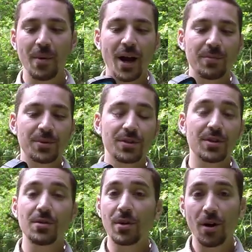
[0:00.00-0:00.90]
perhaps
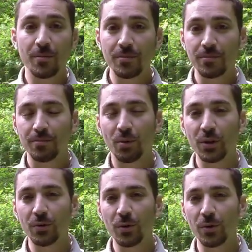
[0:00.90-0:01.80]
you can't boil